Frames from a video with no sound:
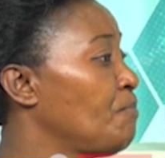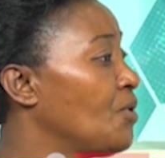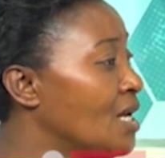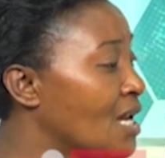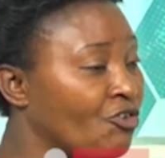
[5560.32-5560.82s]
In
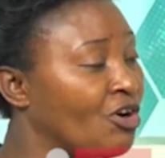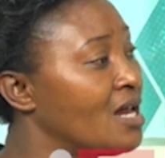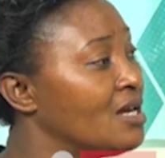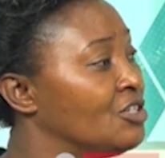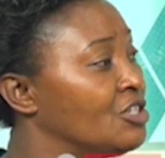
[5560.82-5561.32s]

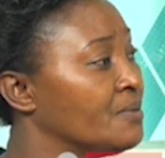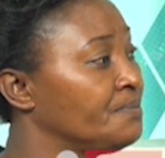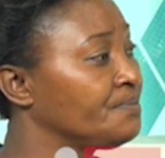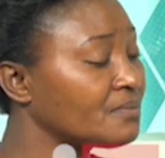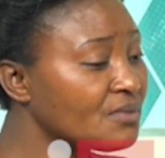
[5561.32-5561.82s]
agriculture. Mm.
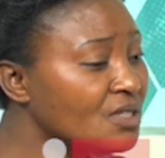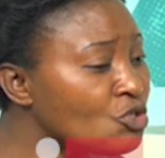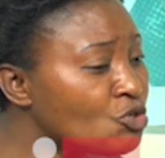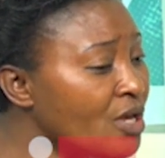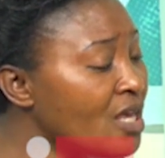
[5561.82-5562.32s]

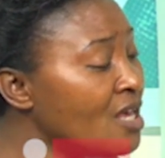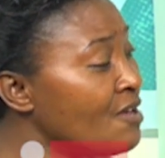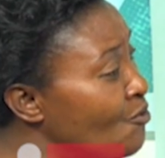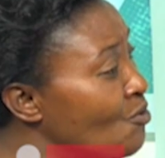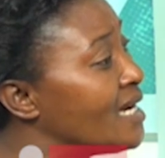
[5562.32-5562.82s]
So if you
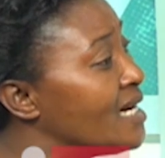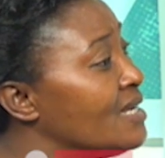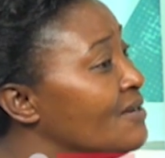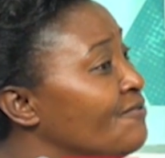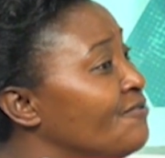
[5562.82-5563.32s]
can
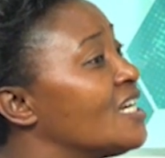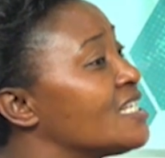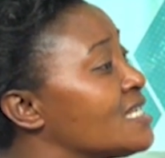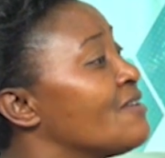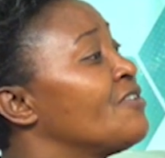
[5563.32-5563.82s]
leave just
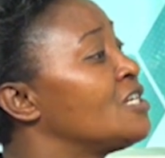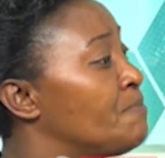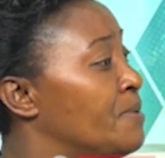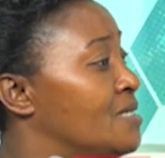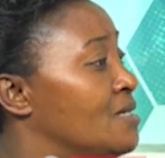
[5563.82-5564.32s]

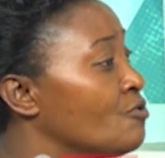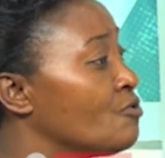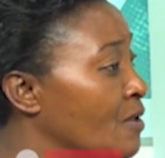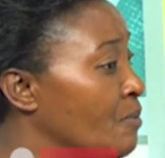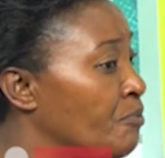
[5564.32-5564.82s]
70% of
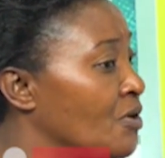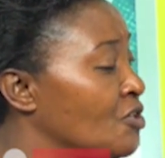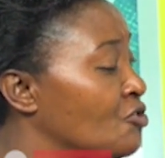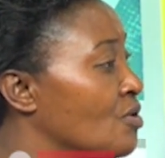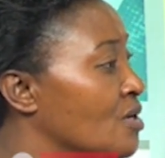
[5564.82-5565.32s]
the
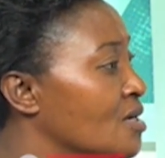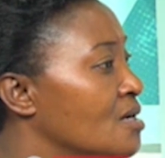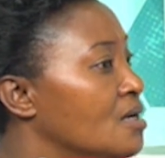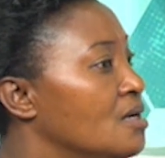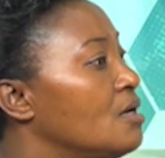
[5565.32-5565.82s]
population
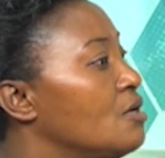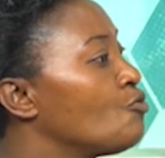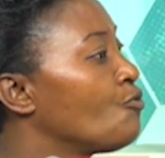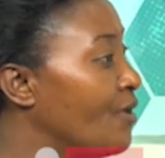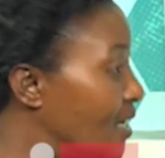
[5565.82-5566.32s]
to
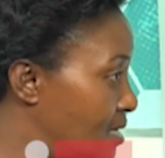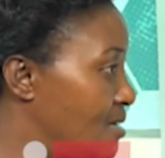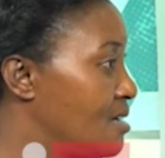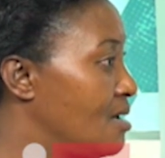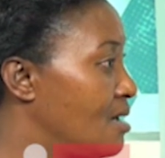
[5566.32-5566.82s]
fed,
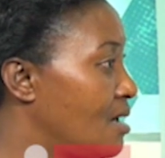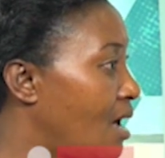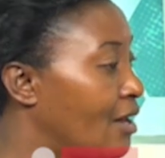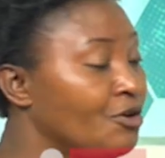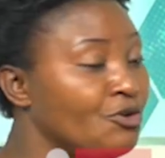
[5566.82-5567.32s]

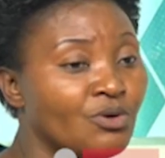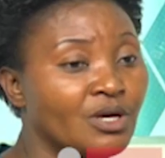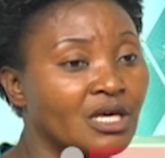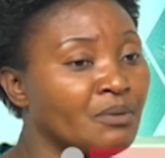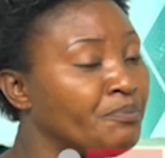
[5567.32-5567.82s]
and you
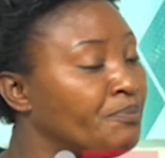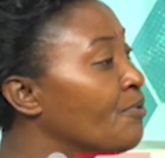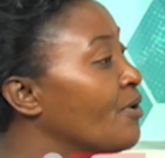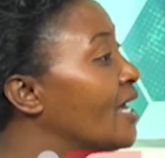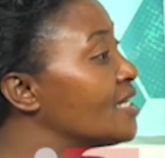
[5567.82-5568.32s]
keep
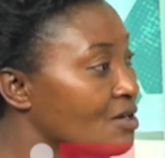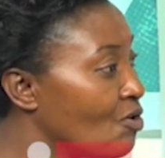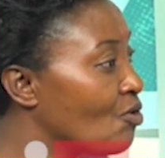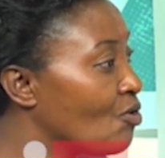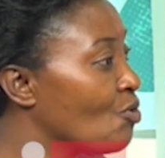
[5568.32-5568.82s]
guessing
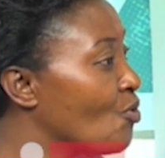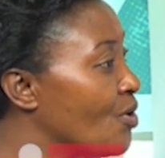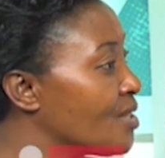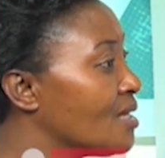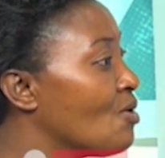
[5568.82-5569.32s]
on whether
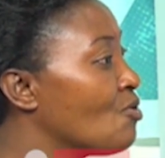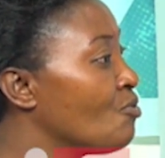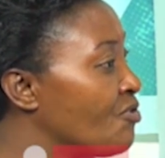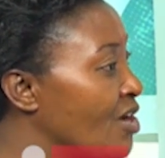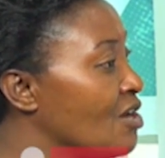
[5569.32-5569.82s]
there will be
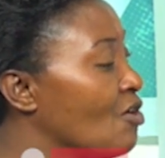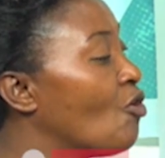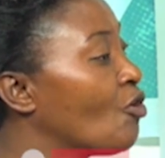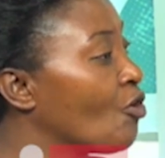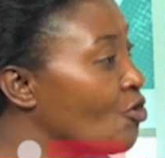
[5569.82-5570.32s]
rain or
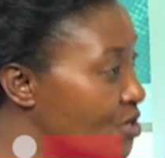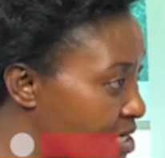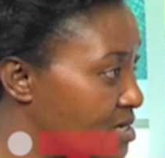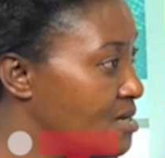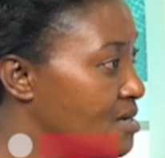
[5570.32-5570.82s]
not,
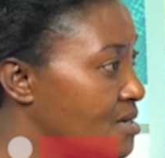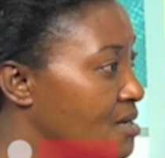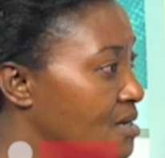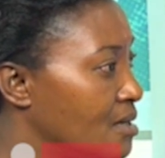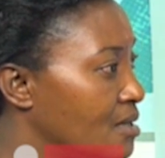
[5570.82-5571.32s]

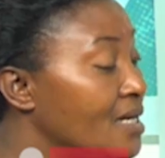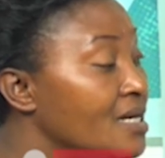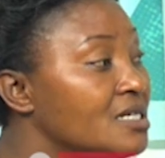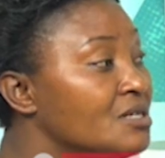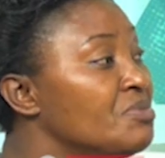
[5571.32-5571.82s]
then
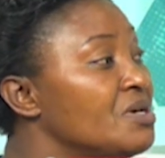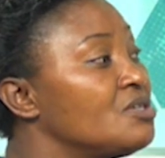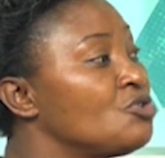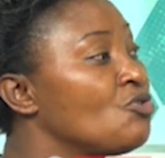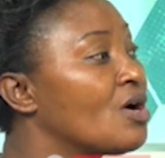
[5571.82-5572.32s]
it means
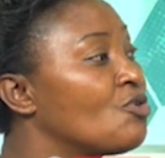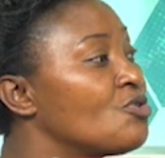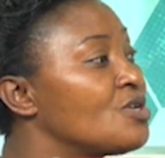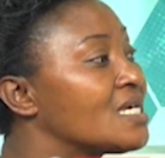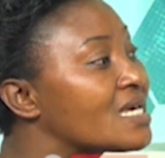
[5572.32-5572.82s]
you are not
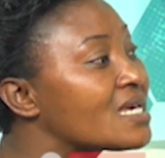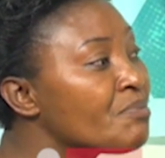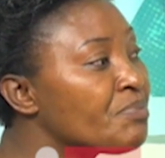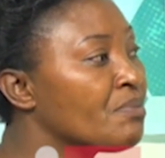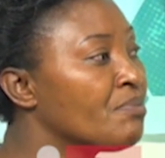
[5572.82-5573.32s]

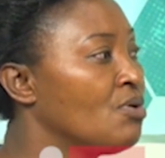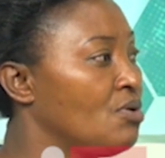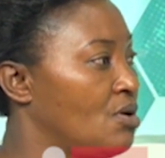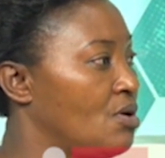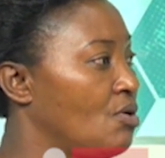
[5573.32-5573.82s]
capable
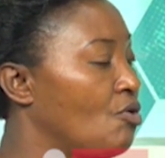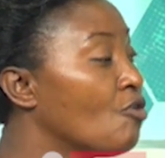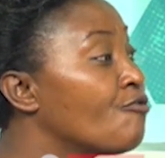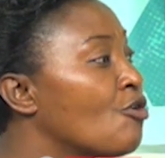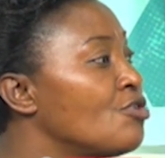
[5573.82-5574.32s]
of
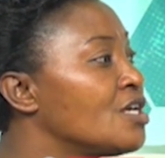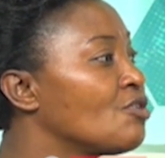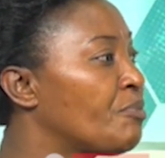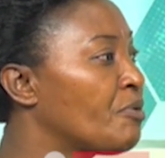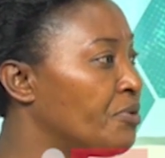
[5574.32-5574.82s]
holding your
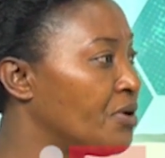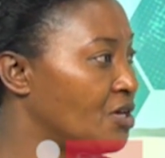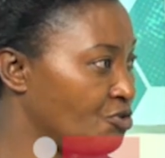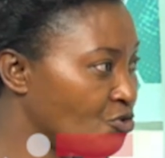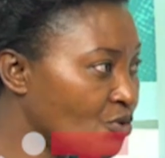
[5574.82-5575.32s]
population
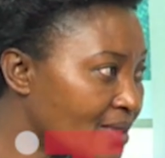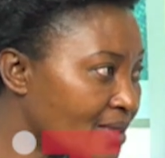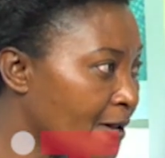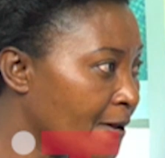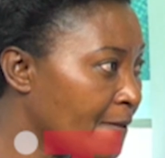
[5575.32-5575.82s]
together.
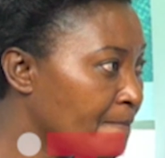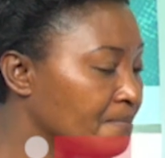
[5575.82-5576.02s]
Mm.